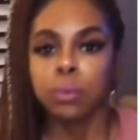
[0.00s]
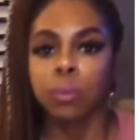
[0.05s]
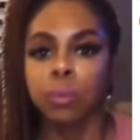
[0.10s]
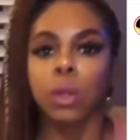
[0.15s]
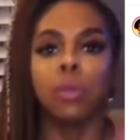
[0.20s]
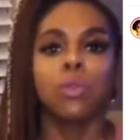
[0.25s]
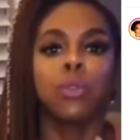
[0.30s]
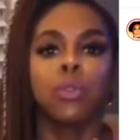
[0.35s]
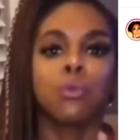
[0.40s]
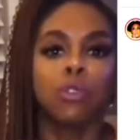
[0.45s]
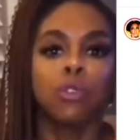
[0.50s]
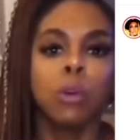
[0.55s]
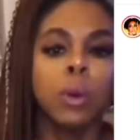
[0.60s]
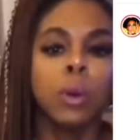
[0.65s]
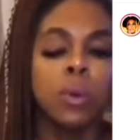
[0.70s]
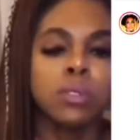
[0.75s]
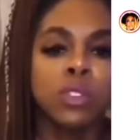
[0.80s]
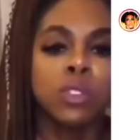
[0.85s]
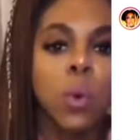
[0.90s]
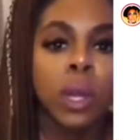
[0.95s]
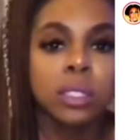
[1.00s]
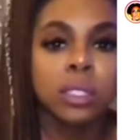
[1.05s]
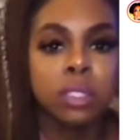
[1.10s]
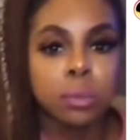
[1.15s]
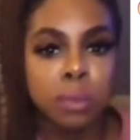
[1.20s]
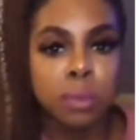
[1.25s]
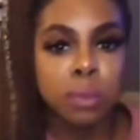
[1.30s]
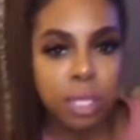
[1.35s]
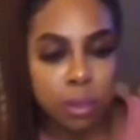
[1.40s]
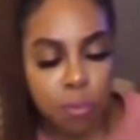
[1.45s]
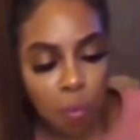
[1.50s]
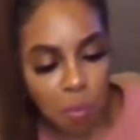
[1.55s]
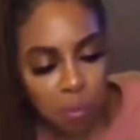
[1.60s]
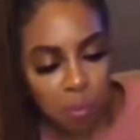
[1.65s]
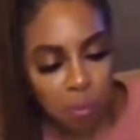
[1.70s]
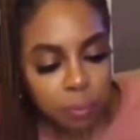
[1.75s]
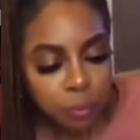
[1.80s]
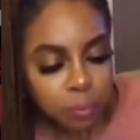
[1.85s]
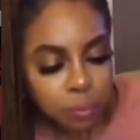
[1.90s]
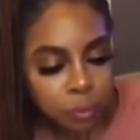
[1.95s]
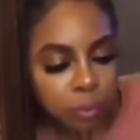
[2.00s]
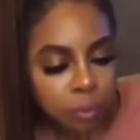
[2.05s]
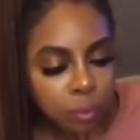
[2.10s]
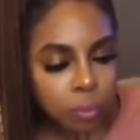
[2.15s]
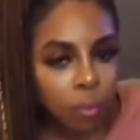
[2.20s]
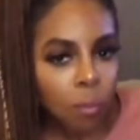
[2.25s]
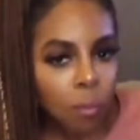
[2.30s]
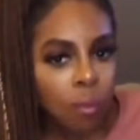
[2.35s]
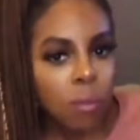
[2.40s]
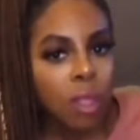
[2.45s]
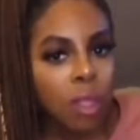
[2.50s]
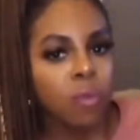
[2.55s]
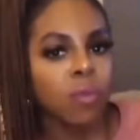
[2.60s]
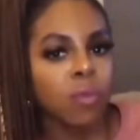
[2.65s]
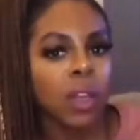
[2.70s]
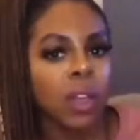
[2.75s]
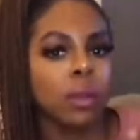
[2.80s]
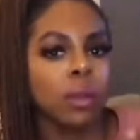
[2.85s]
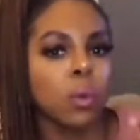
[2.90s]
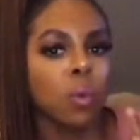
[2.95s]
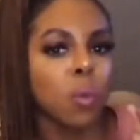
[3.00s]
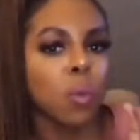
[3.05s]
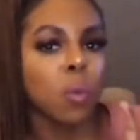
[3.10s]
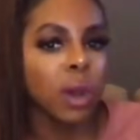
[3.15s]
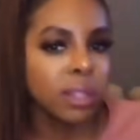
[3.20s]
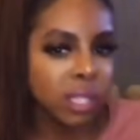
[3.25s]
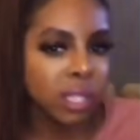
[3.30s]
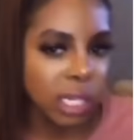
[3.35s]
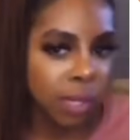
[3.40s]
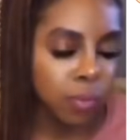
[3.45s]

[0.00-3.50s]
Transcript: The rumor was going to be that it wasn't